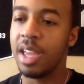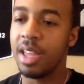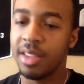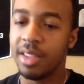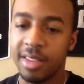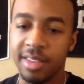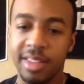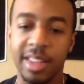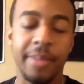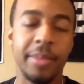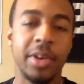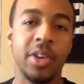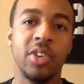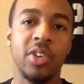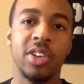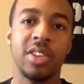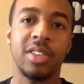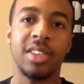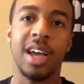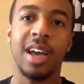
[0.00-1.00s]
just let me know
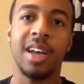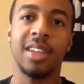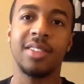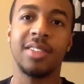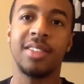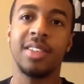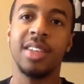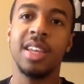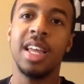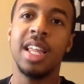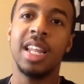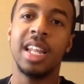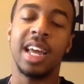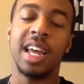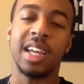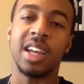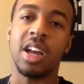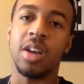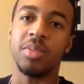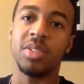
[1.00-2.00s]
your thoughts. Like,
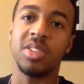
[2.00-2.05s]
comment,